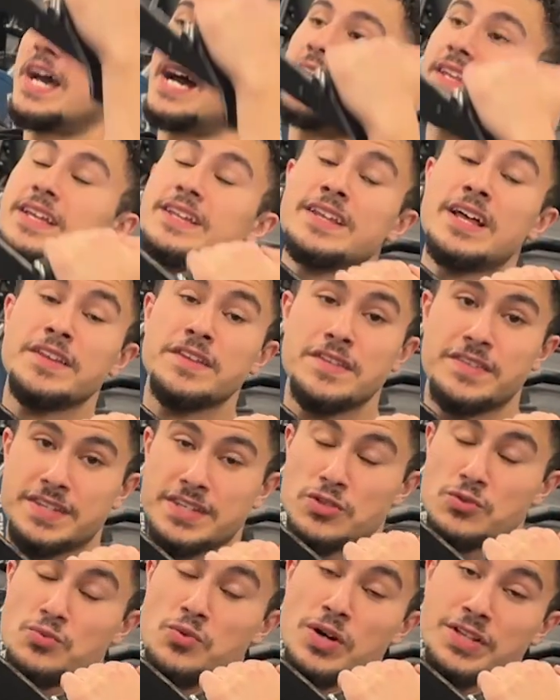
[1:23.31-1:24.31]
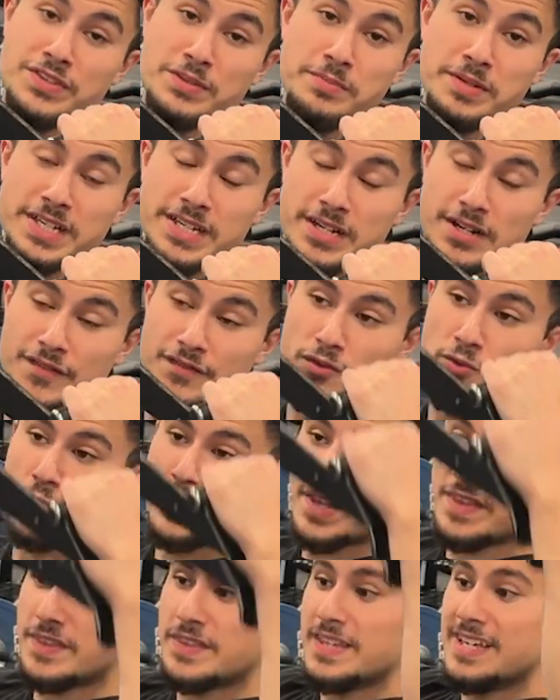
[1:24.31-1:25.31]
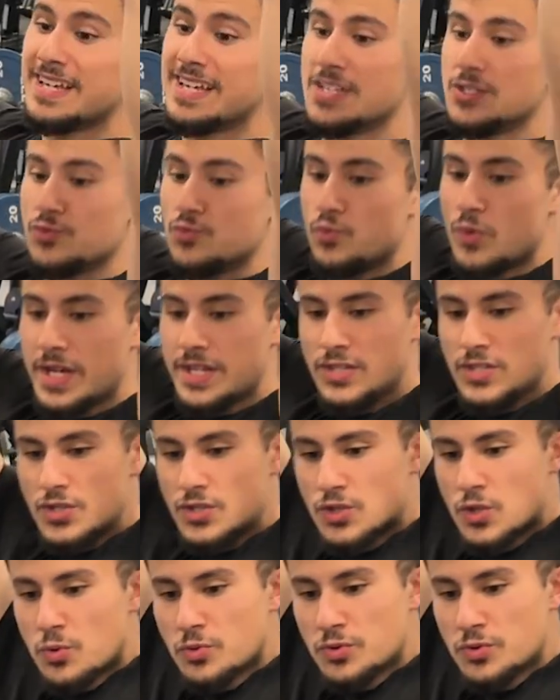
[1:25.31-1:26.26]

And another thing you want to be careful with is when you go